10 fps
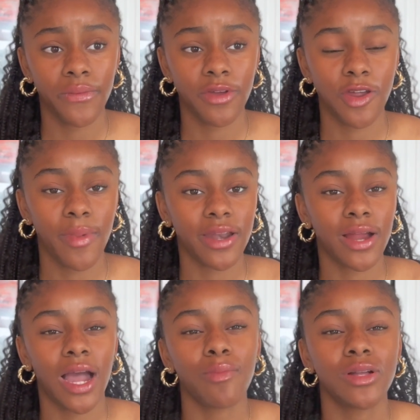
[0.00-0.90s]
no matter
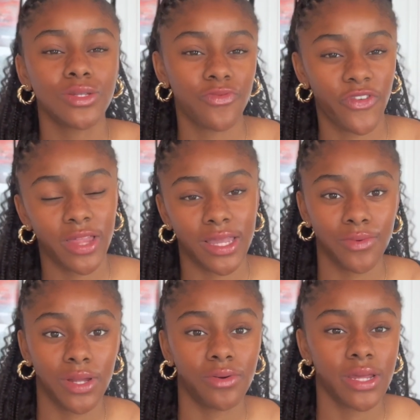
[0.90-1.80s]
how much you feel like you
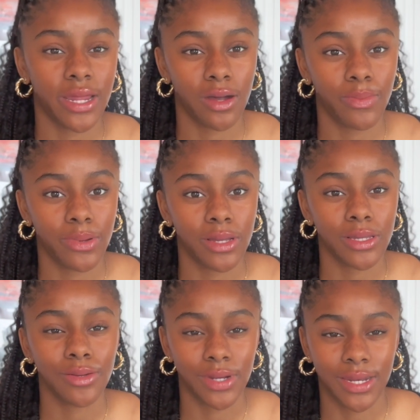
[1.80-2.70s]
don't need help,
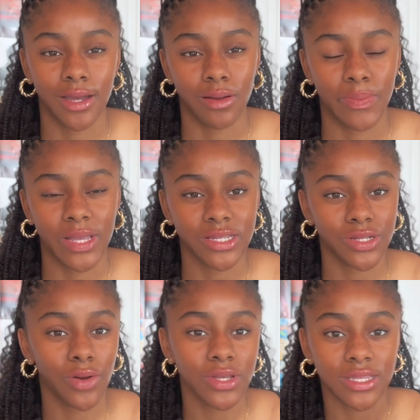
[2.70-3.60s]
you need help, because there's
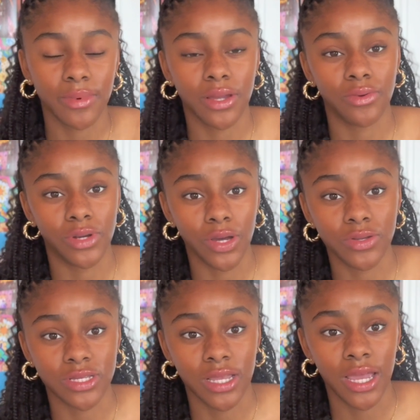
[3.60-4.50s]
always somebody who
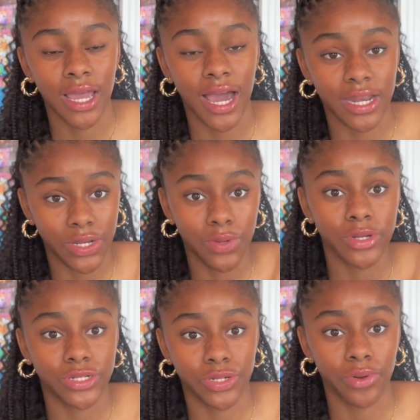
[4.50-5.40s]
knows how to do
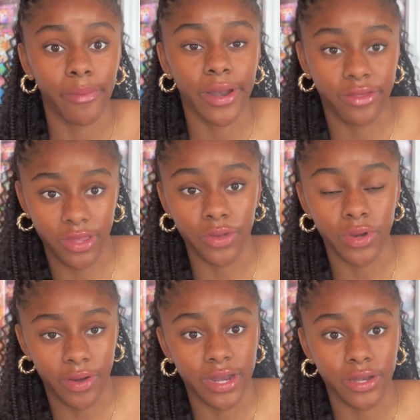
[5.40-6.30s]
what you're doing better than you
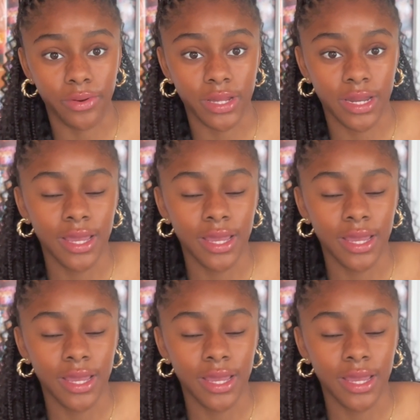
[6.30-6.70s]
know how to do it.